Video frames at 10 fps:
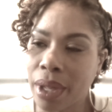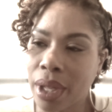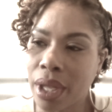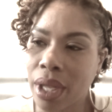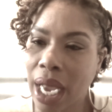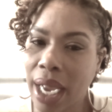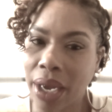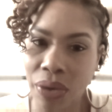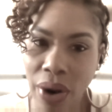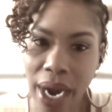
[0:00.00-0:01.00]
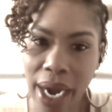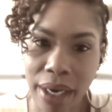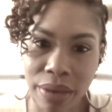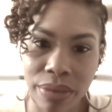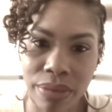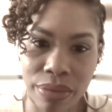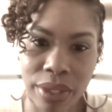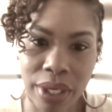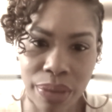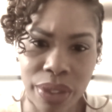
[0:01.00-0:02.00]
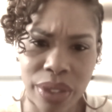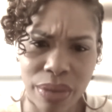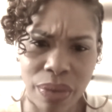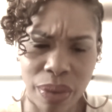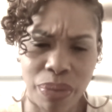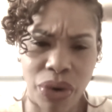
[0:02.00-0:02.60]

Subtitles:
I cried when we broke